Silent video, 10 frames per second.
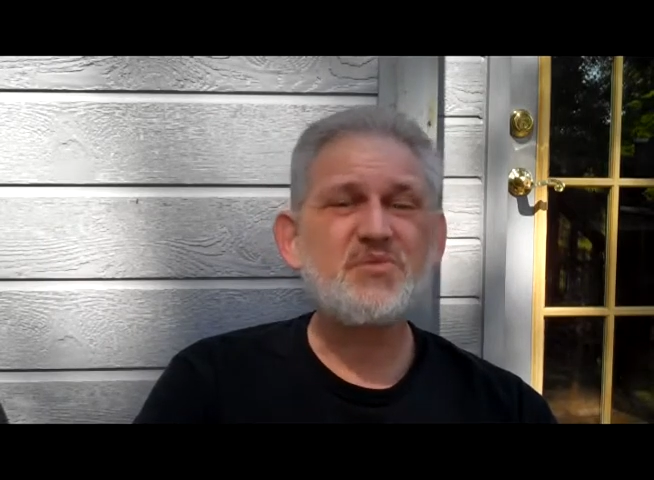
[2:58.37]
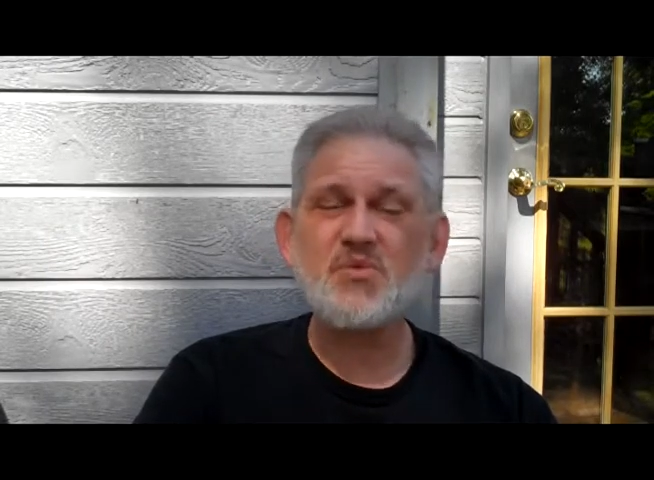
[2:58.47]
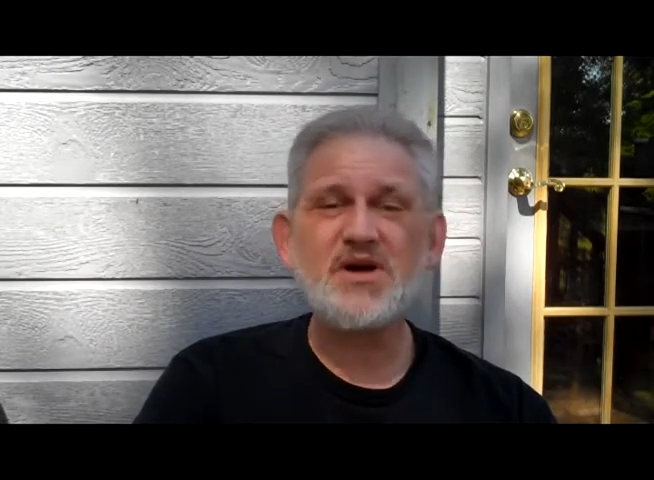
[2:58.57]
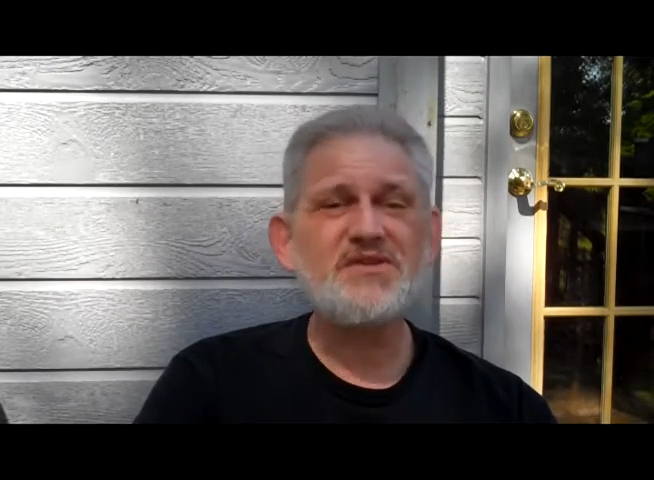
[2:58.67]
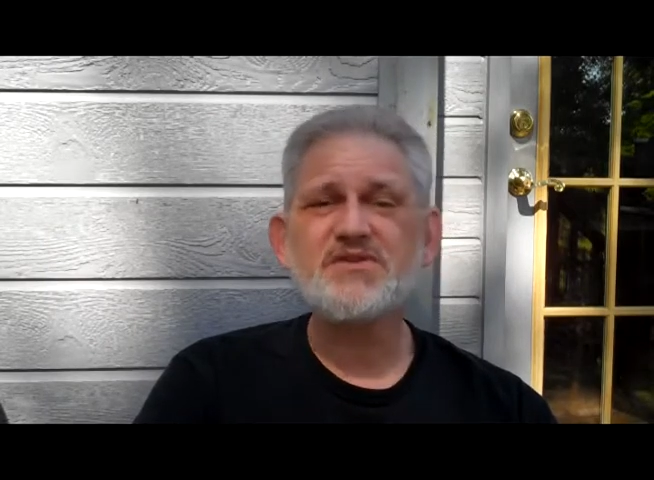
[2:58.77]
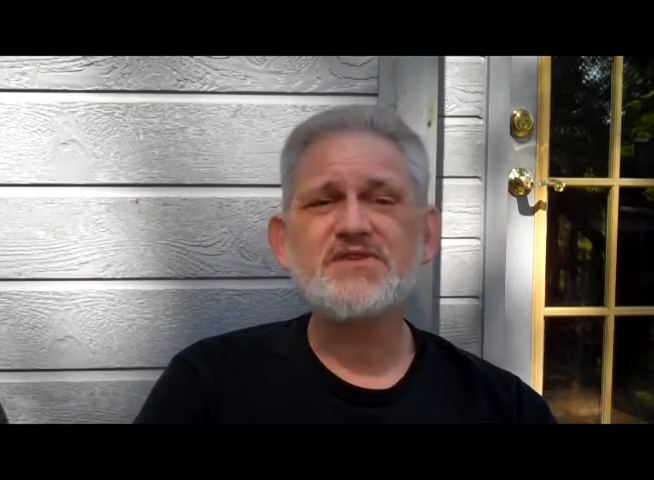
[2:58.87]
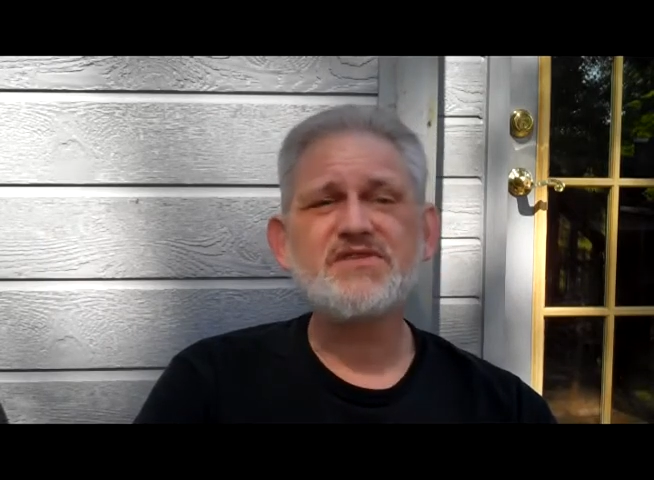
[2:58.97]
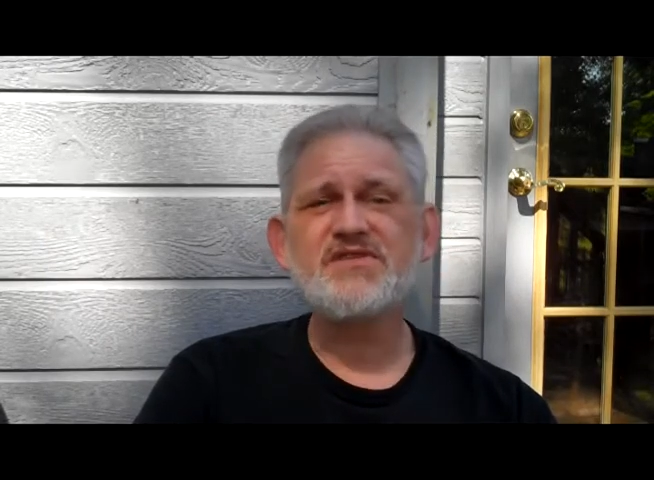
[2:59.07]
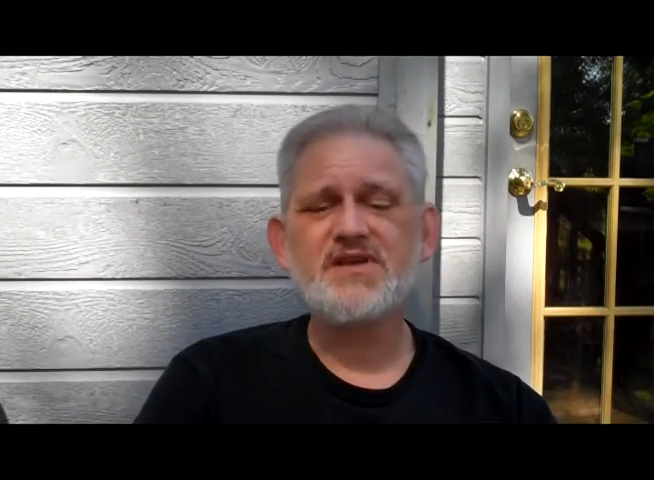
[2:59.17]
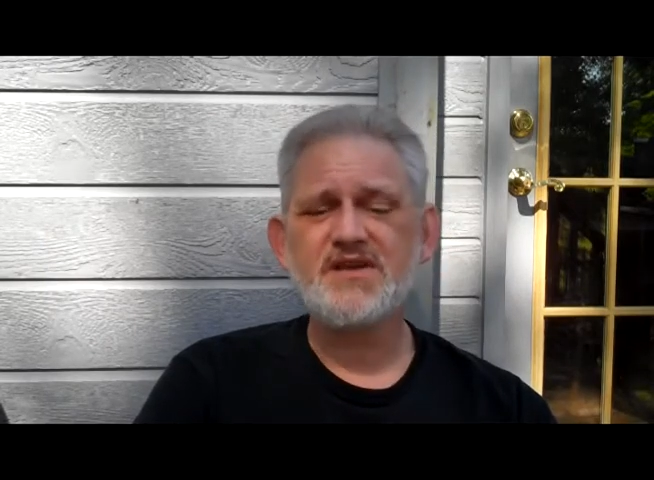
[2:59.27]

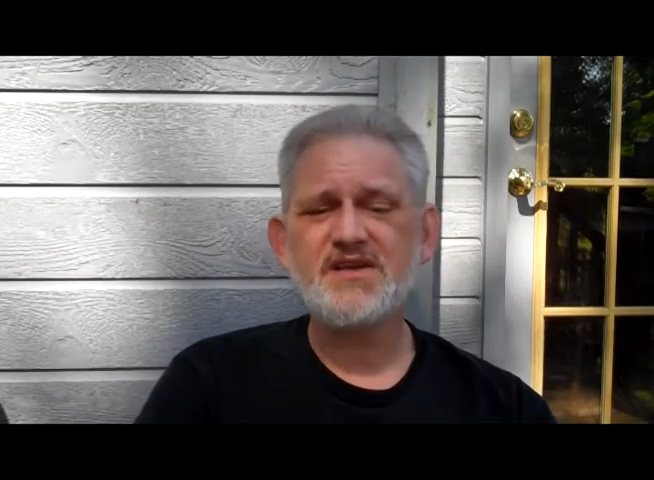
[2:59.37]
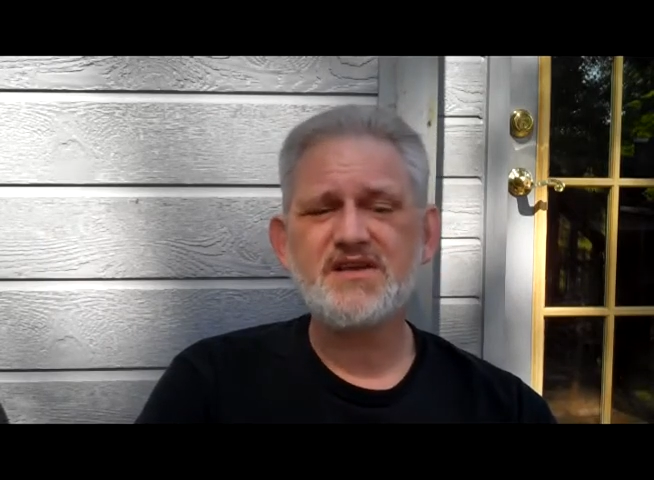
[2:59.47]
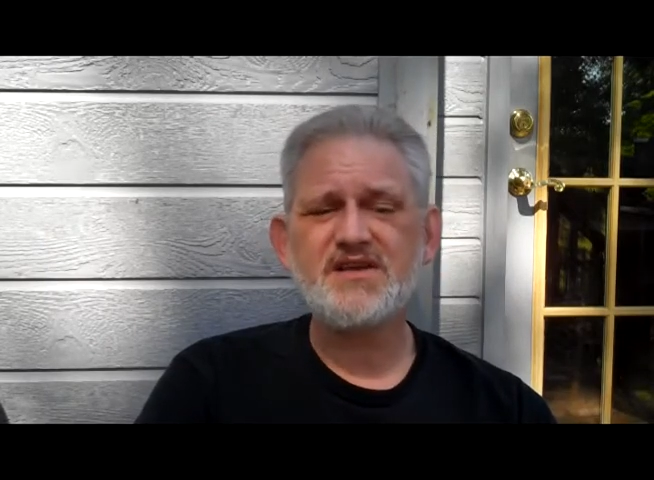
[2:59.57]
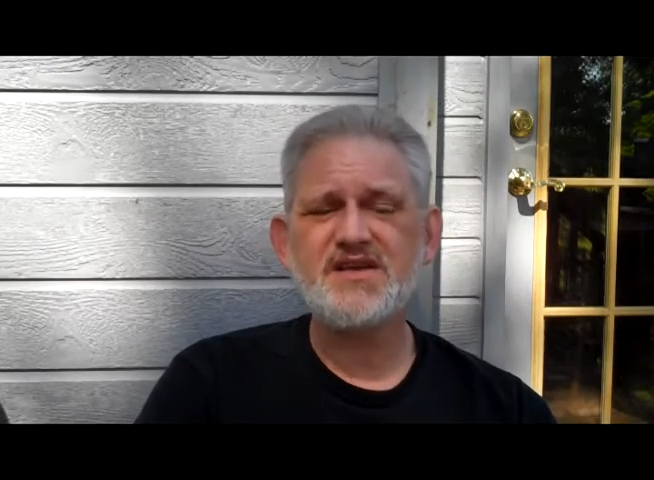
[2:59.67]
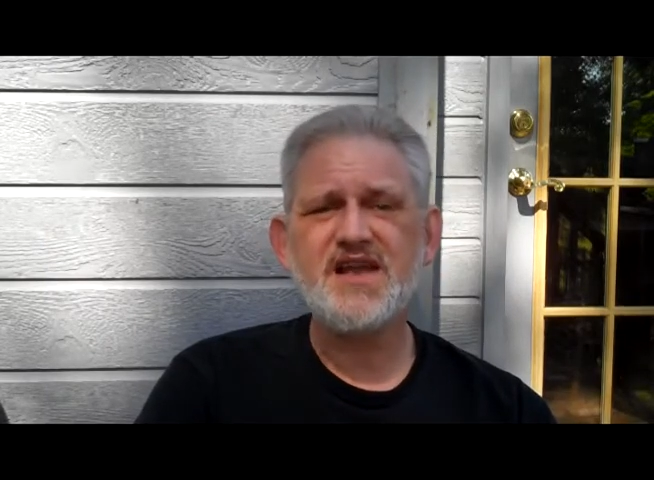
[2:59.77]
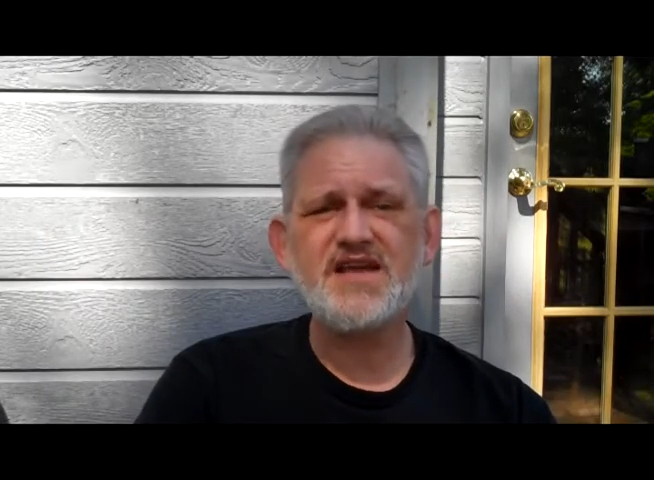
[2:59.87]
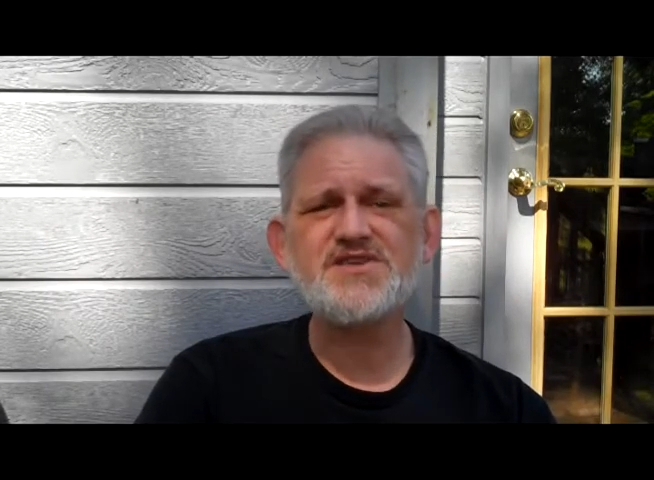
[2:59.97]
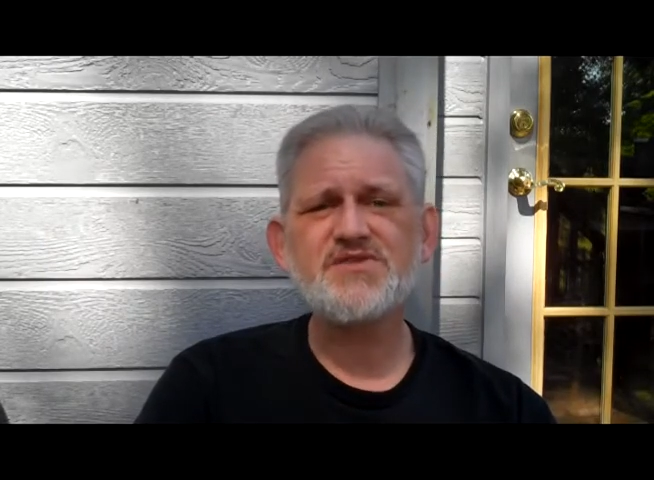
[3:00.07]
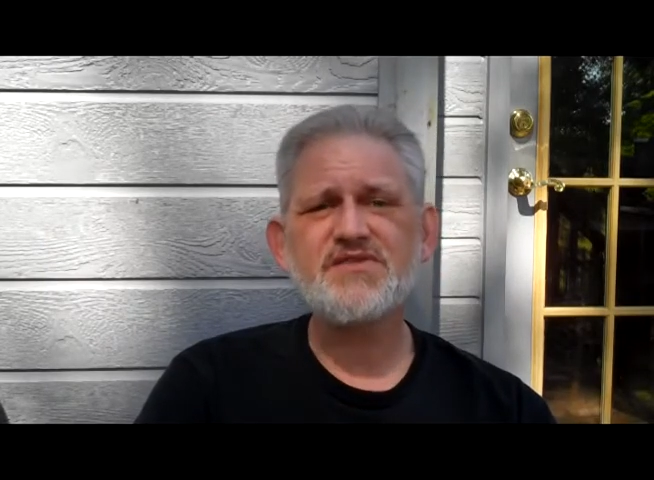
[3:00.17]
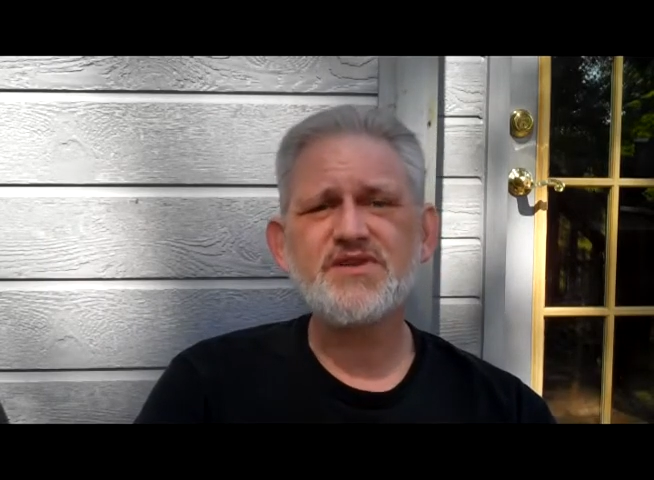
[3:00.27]
wondrous
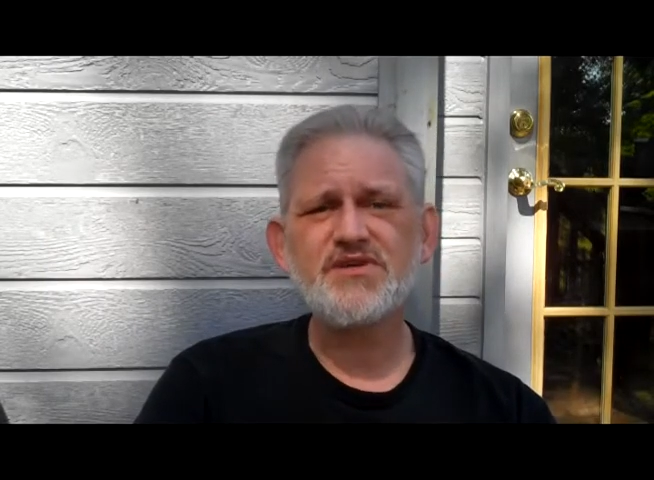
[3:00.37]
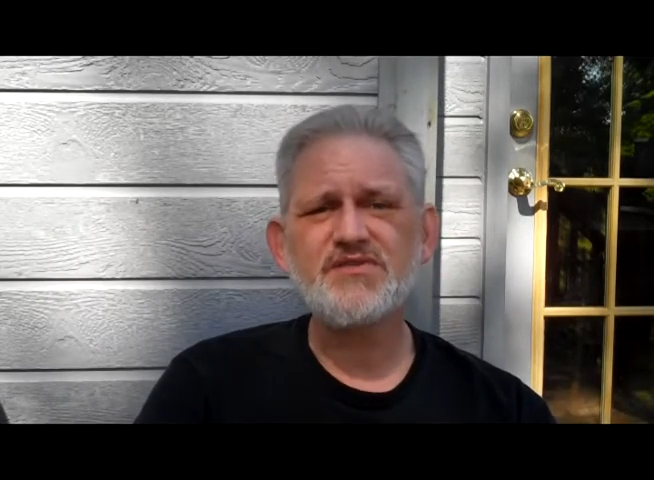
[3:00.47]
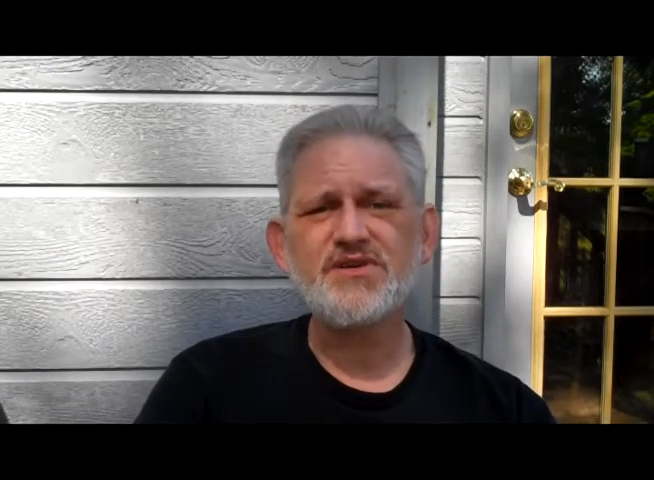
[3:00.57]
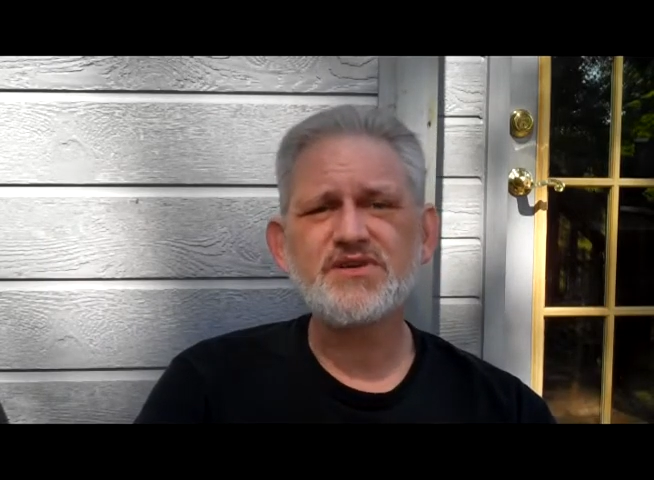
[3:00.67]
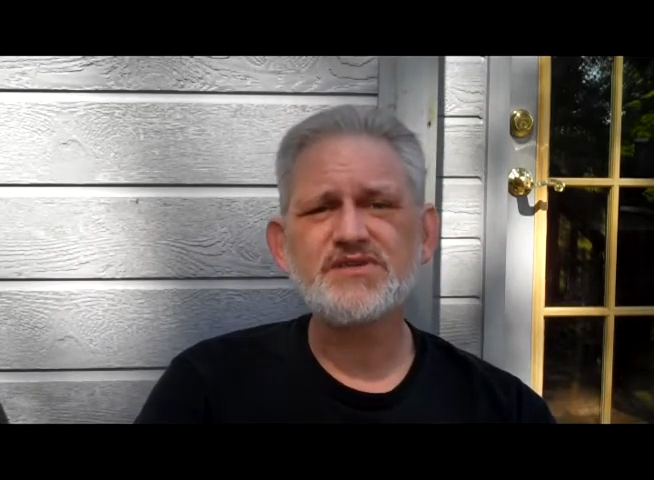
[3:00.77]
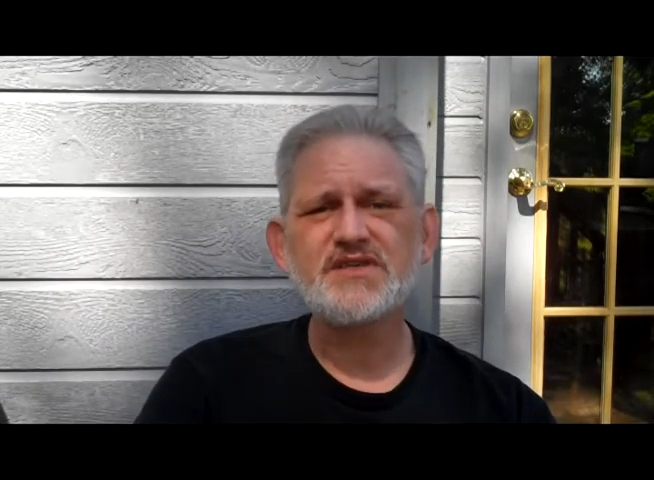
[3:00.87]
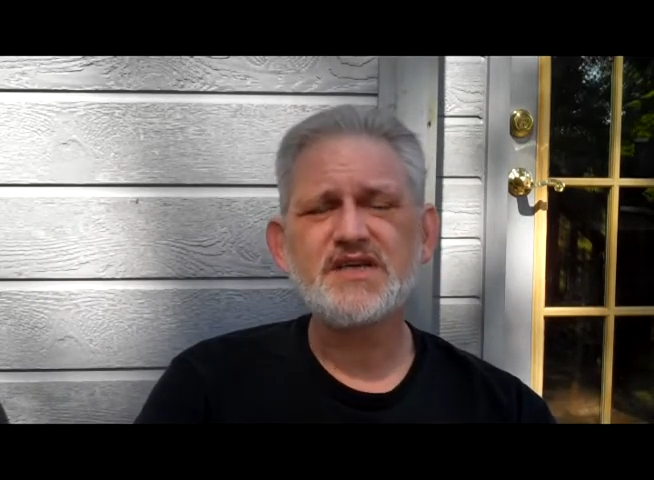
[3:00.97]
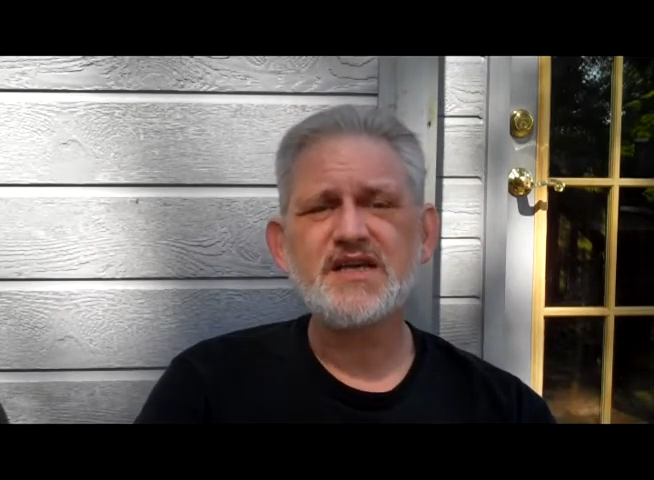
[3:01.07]
nature of the universe.